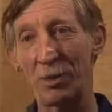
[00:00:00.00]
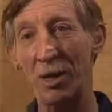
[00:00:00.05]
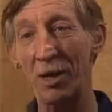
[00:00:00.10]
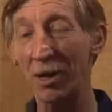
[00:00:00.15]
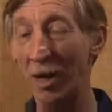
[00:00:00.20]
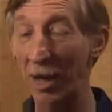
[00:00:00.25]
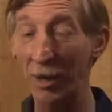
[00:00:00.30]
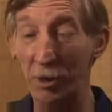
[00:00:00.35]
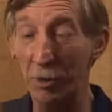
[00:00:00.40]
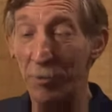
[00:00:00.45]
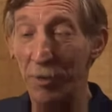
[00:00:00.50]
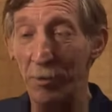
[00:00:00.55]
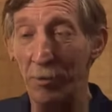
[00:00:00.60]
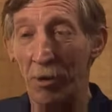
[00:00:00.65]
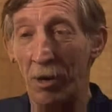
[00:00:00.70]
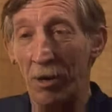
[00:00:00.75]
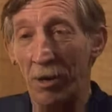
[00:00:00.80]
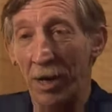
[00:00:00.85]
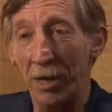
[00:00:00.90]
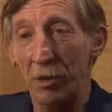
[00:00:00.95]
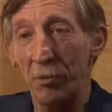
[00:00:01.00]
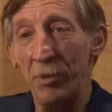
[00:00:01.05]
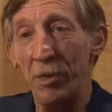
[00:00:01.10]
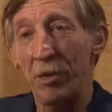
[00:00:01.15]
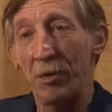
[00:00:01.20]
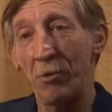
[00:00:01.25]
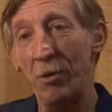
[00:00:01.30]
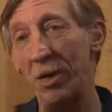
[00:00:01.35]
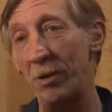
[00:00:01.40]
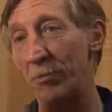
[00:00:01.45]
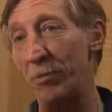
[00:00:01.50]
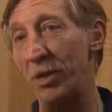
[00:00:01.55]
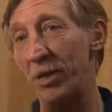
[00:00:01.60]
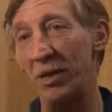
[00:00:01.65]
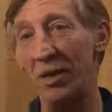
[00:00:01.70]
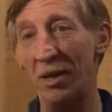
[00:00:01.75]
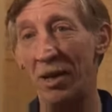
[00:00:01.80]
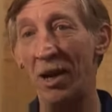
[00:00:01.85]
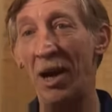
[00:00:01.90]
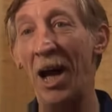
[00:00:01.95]
I could be wrong, I could be all wet, but
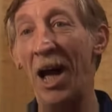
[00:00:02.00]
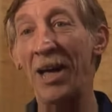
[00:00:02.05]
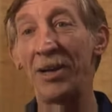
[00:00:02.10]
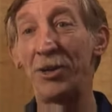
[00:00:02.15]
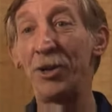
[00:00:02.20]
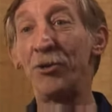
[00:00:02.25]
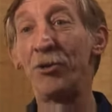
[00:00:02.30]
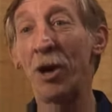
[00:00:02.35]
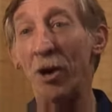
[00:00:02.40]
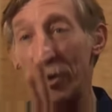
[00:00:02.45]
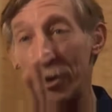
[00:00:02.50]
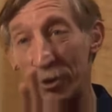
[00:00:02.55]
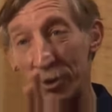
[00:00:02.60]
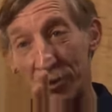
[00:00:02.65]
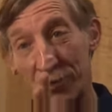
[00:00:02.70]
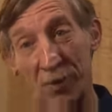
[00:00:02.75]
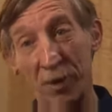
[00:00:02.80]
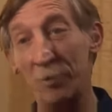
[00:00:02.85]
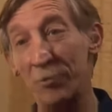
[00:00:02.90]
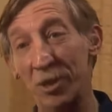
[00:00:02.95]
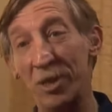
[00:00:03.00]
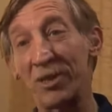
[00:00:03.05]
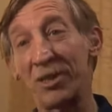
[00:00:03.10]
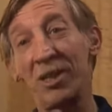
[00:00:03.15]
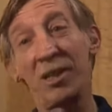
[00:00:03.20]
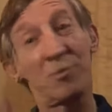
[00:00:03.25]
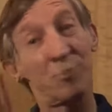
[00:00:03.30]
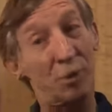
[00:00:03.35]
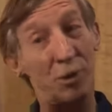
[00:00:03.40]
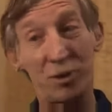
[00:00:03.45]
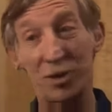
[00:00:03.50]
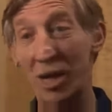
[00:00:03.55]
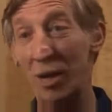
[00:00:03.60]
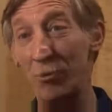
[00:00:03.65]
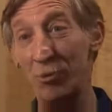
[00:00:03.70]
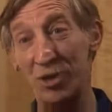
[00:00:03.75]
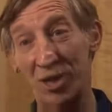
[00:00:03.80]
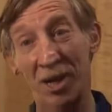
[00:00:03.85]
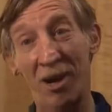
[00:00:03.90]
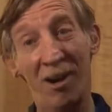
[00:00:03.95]
I do know those films exist because I
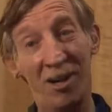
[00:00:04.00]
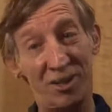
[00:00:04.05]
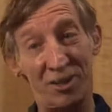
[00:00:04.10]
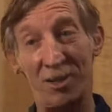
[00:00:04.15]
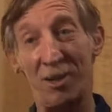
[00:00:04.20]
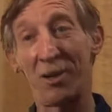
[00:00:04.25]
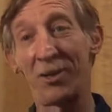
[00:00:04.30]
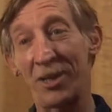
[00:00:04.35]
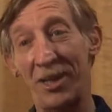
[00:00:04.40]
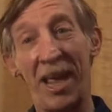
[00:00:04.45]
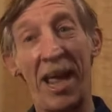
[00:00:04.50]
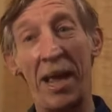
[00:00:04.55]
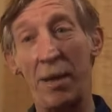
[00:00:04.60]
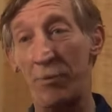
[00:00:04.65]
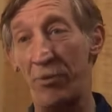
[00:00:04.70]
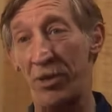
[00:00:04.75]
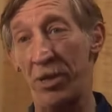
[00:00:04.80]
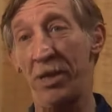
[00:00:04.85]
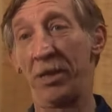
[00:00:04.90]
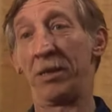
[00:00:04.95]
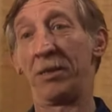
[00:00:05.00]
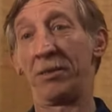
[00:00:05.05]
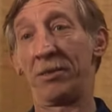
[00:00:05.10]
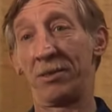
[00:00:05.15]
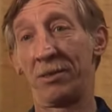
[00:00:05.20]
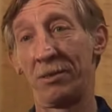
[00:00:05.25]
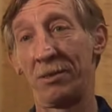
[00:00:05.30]
was there, I saw the damn things.